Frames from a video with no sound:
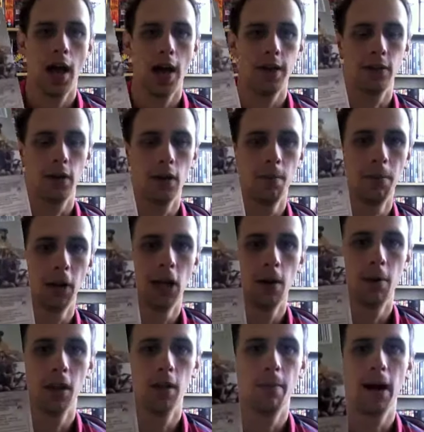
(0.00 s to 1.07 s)
You've got the
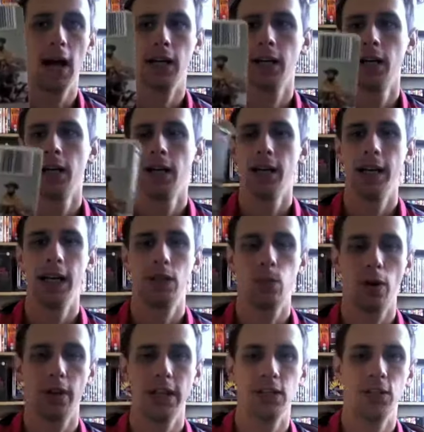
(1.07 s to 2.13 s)
blurb on the back. It's
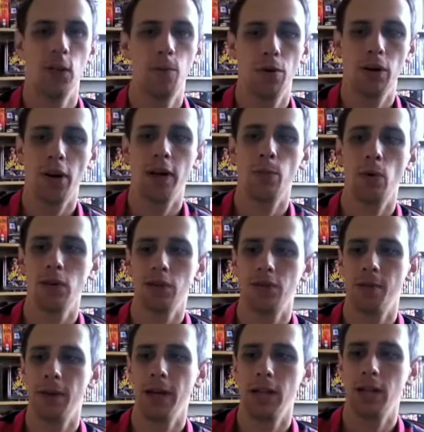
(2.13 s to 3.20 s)
one of these super annoying ones
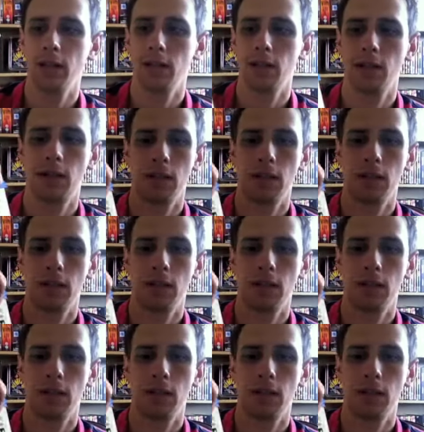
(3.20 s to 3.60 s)
for me that